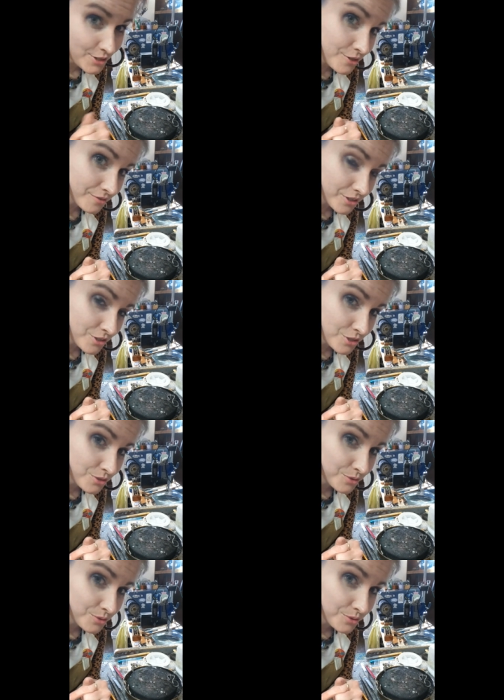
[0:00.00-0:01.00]
over
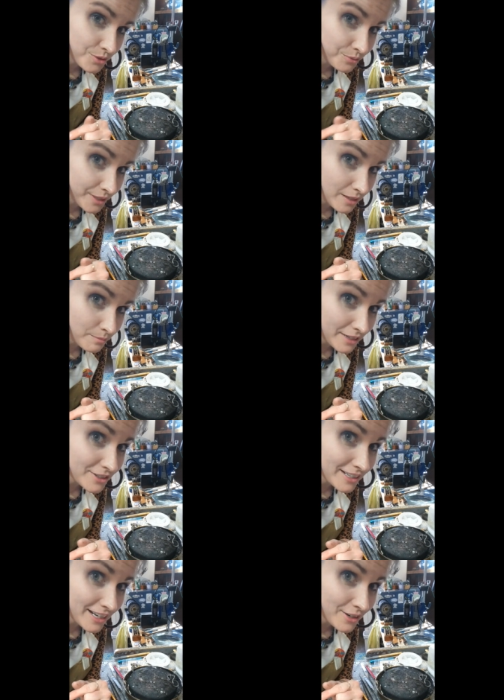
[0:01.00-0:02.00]
to the ring
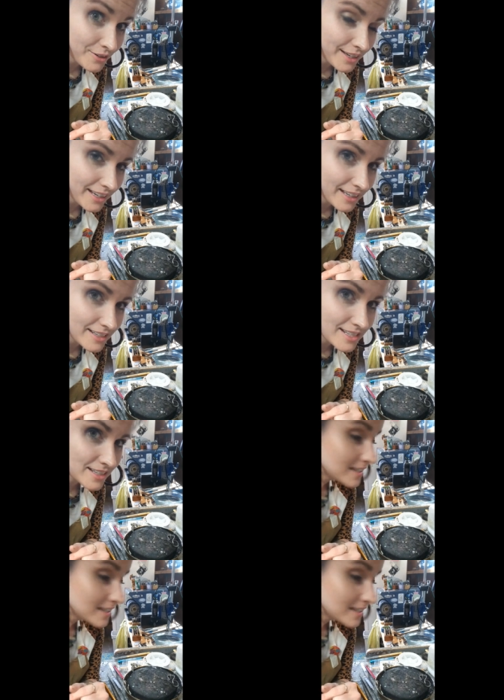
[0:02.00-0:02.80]
bender now and